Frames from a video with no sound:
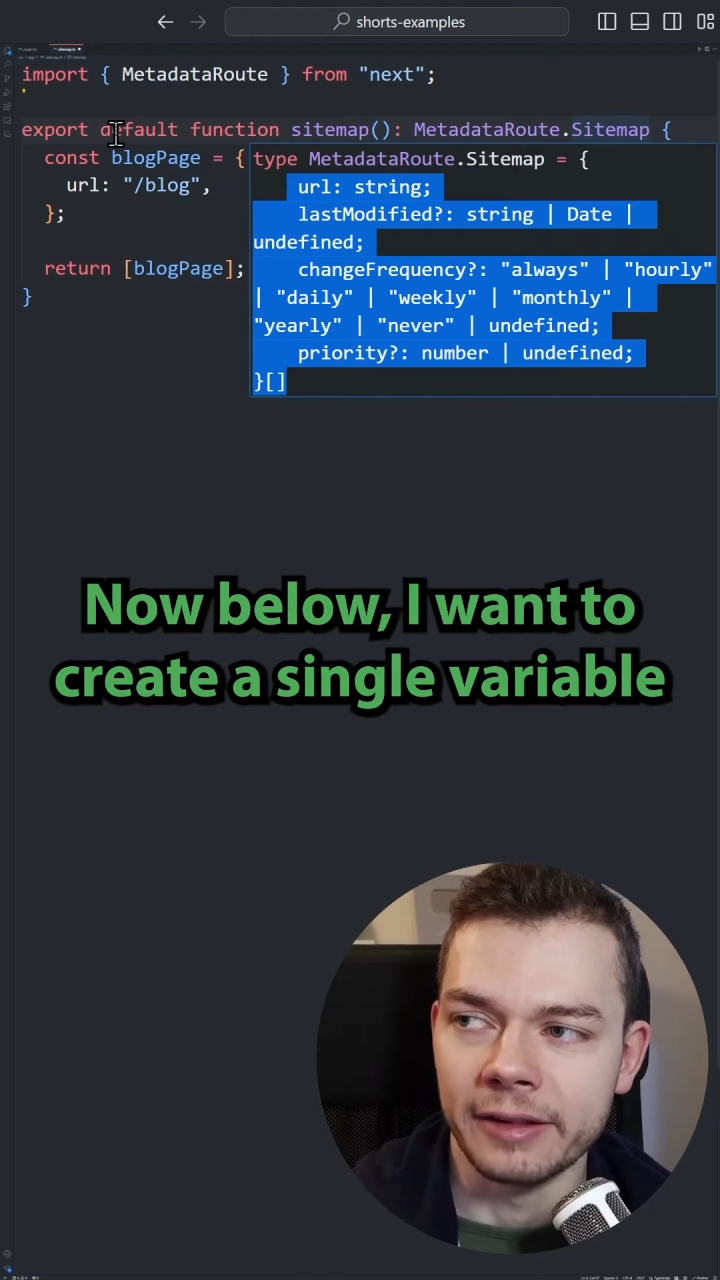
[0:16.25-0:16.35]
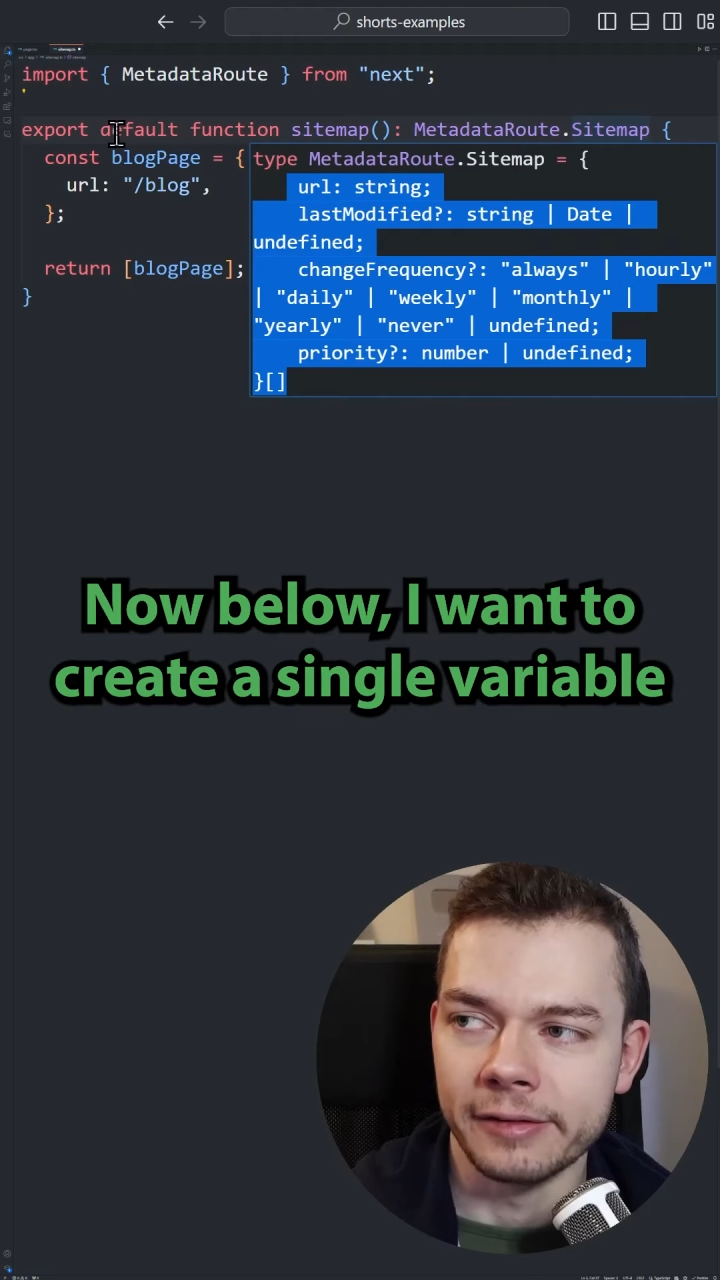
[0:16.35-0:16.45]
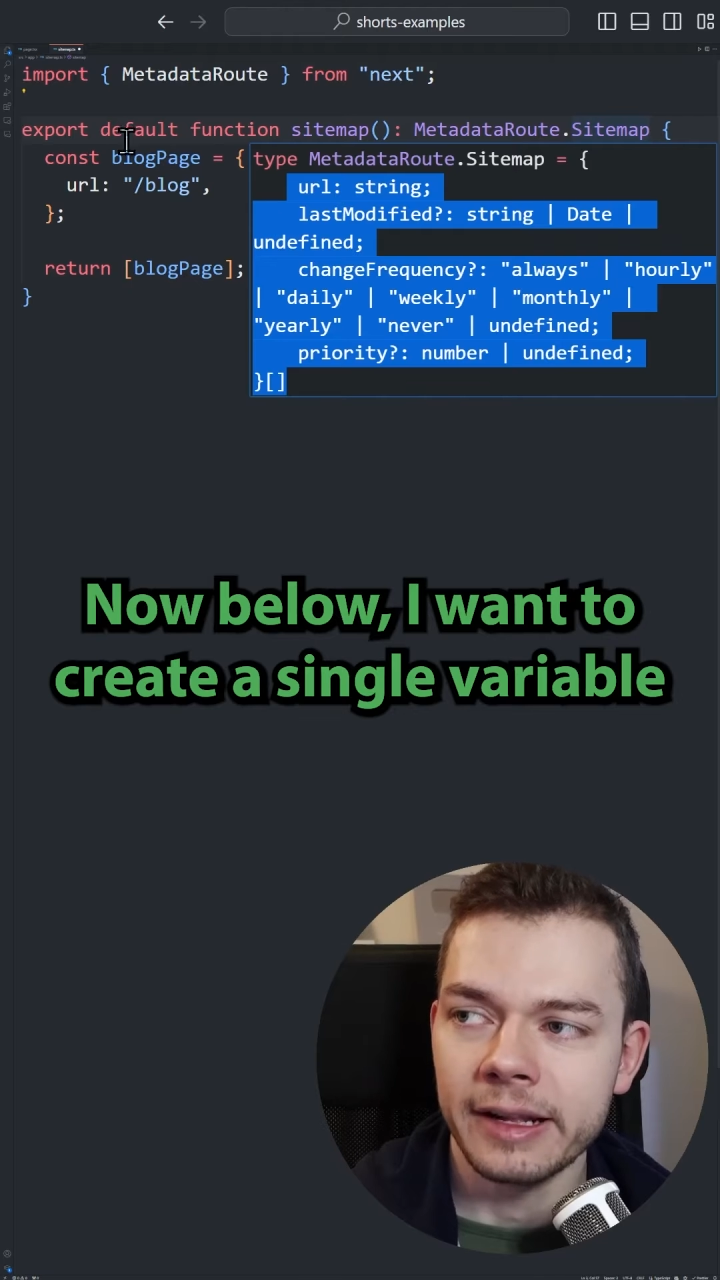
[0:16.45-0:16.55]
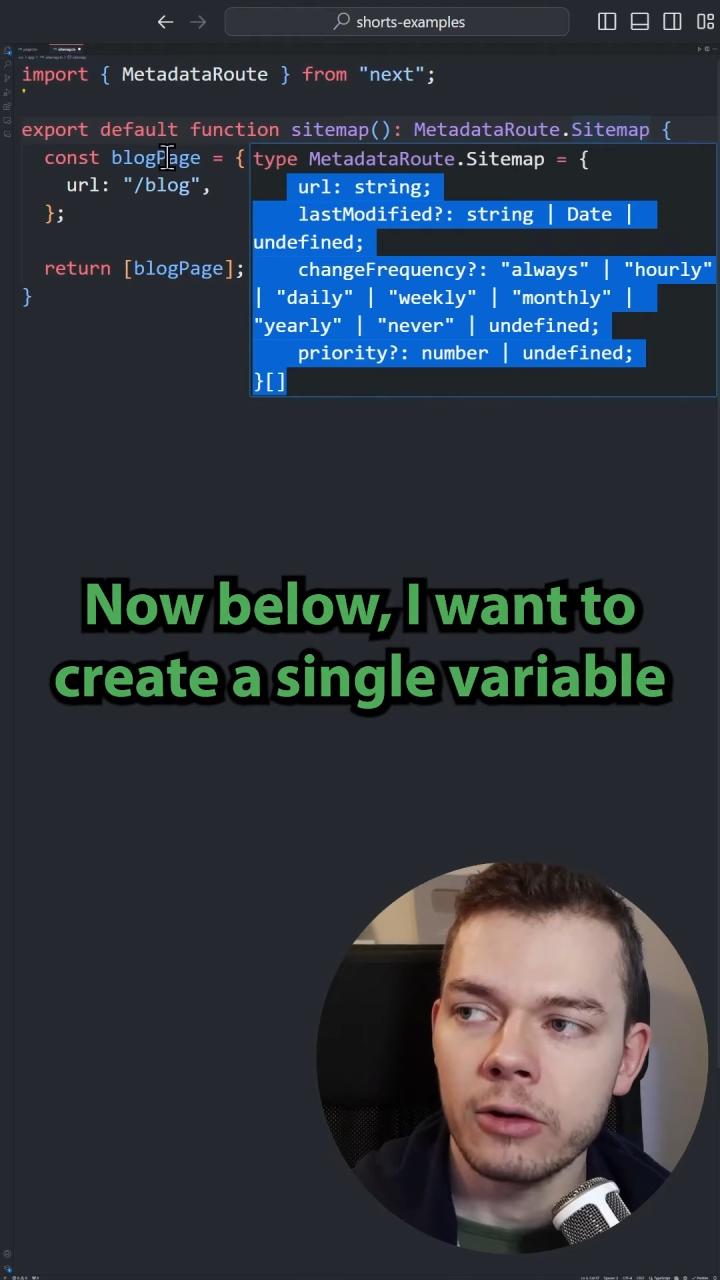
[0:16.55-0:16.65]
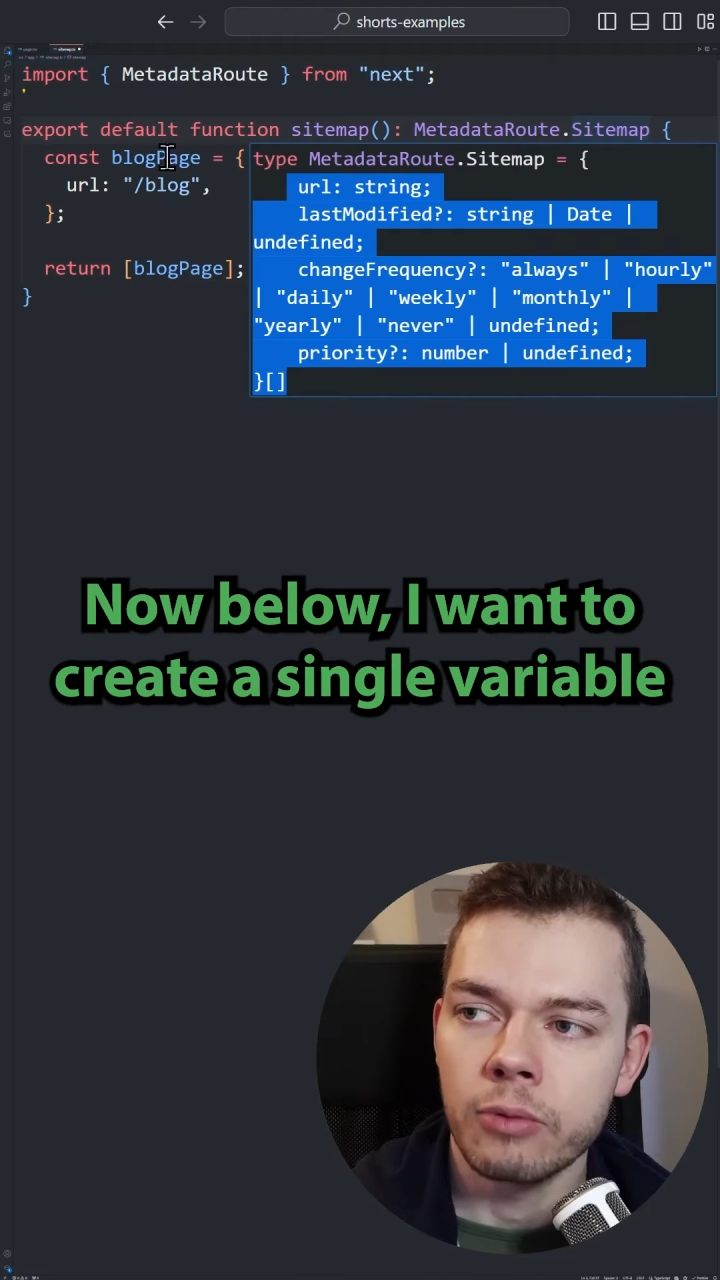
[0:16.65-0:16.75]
a single